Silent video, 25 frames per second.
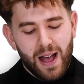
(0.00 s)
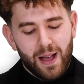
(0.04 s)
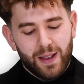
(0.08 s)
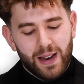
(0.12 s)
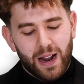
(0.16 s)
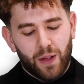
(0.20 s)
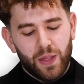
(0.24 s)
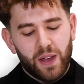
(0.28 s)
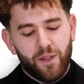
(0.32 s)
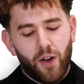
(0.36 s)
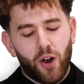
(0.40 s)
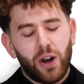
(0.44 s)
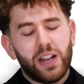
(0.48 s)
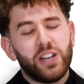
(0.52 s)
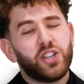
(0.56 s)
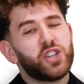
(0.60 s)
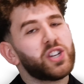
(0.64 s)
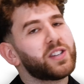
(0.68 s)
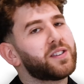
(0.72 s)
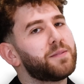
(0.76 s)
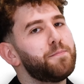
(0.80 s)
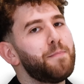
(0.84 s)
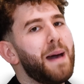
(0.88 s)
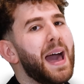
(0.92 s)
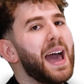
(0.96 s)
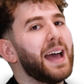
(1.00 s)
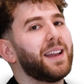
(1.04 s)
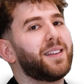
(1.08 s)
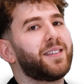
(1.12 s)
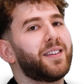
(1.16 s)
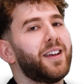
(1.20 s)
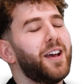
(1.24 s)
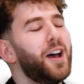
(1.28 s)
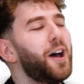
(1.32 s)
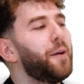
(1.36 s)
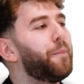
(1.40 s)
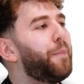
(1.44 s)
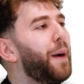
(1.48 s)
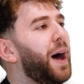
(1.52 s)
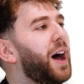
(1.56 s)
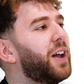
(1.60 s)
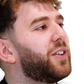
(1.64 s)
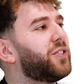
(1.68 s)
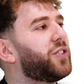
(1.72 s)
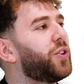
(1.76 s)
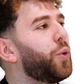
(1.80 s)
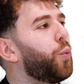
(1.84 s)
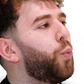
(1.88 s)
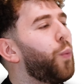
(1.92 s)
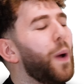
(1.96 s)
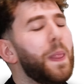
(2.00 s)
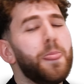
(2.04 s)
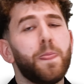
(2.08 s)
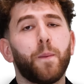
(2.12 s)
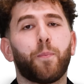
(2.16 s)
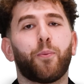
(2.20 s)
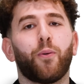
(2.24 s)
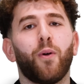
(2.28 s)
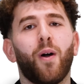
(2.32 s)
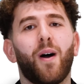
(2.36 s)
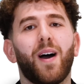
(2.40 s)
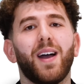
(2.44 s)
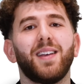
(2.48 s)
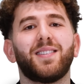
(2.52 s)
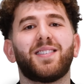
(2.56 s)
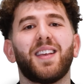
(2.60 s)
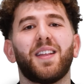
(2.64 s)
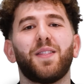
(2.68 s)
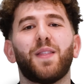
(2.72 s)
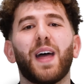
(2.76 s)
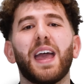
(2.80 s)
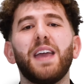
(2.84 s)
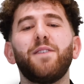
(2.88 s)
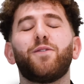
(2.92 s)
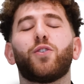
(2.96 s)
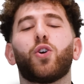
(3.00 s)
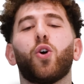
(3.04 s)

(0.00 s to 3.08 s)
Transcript: Now, they've only just met, but to win the prize, they've